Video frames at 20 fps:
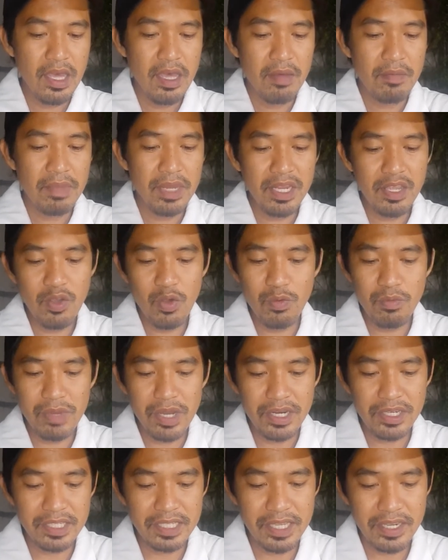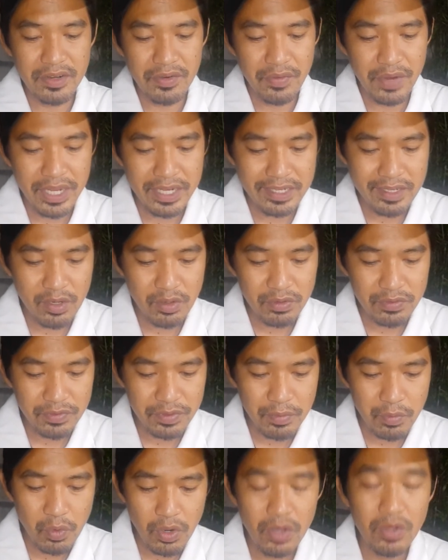Many home buyers get a rate quote
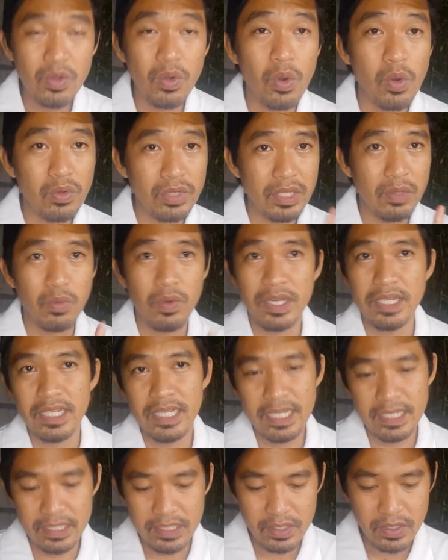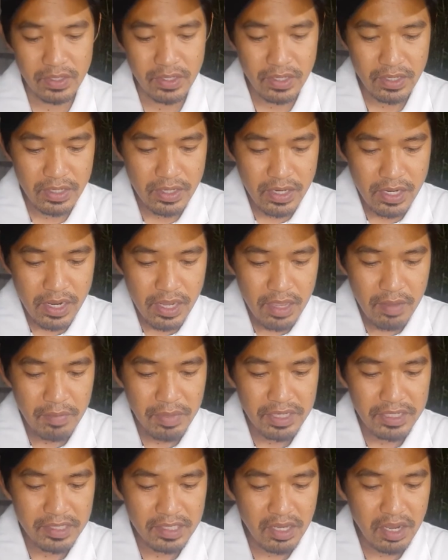from only one lender, but
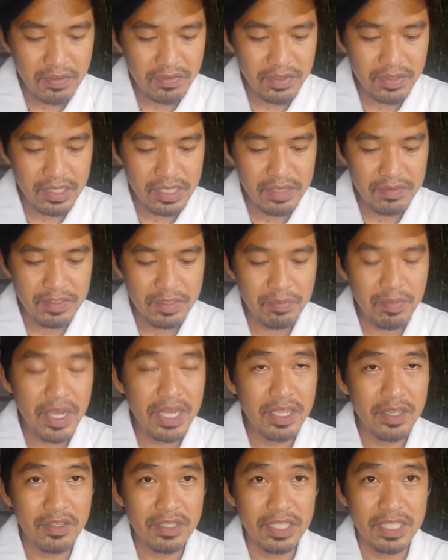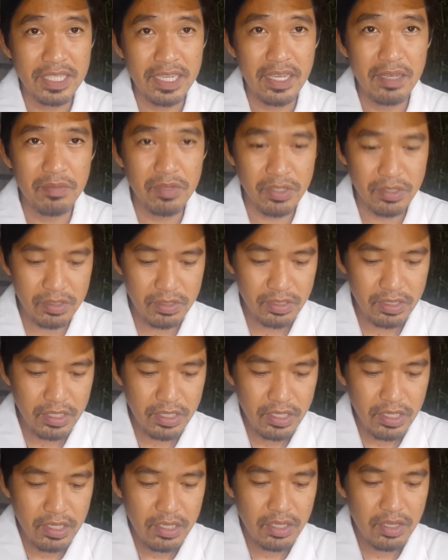this often leaves money on the table.
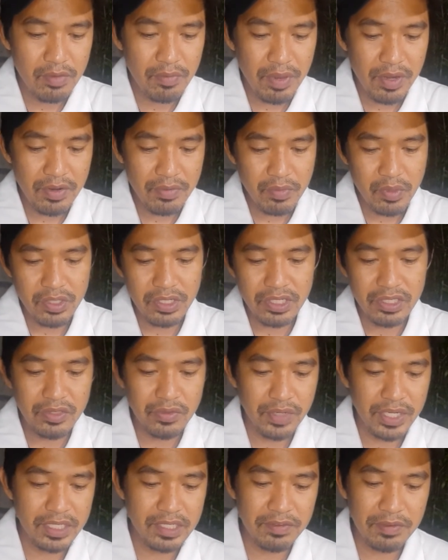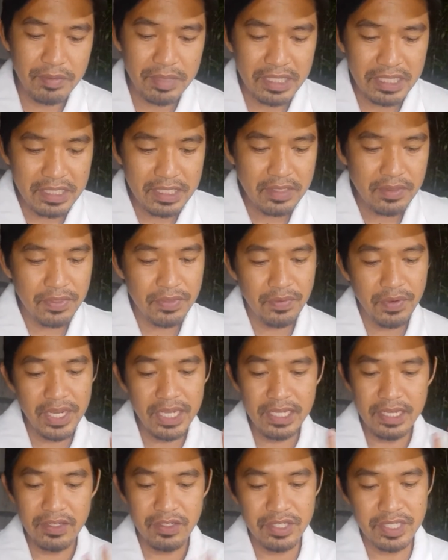Comparing mortgage rates from at least three
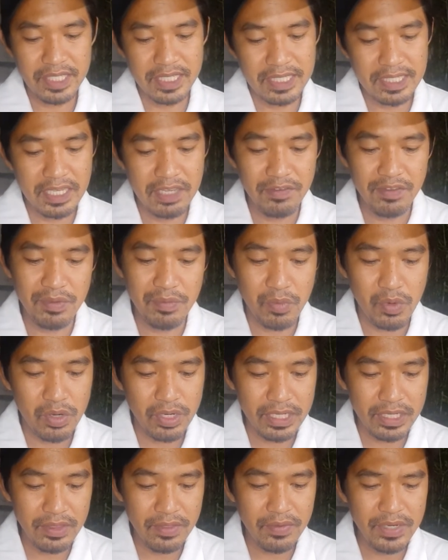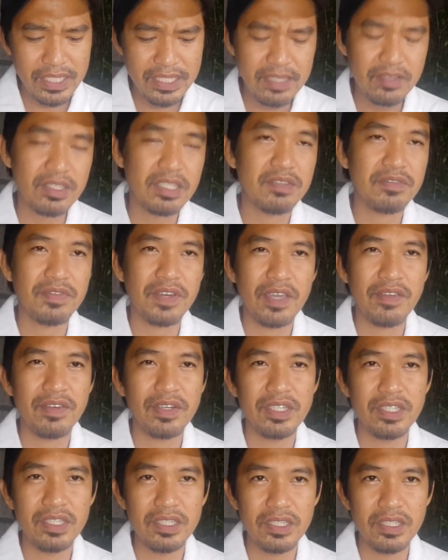lenders can save you more than
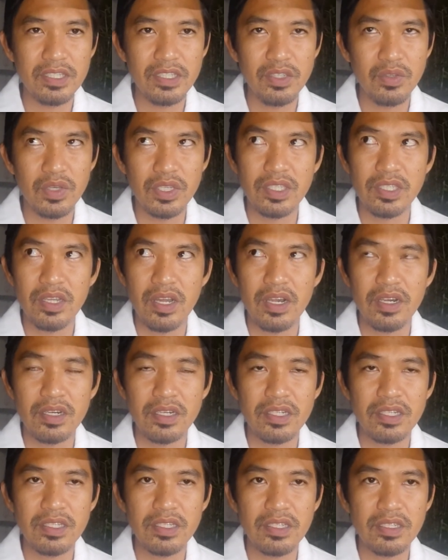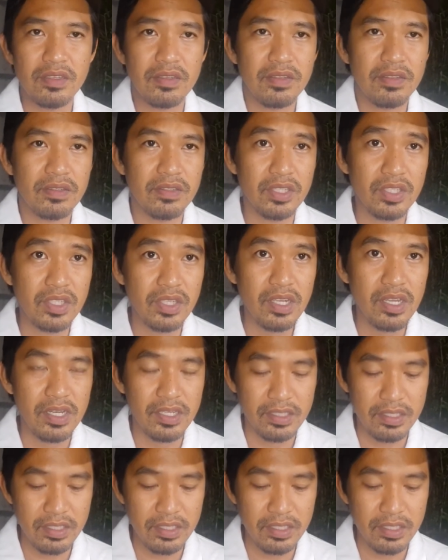3,500 US dollars. So that's a lot.